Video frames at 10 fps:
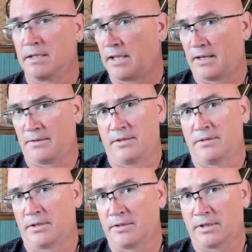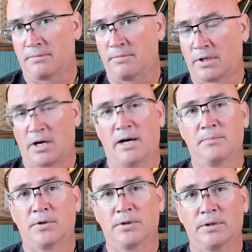yeah, the, the, the the
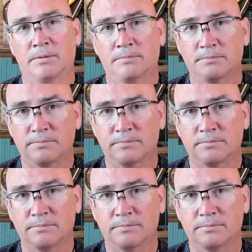copper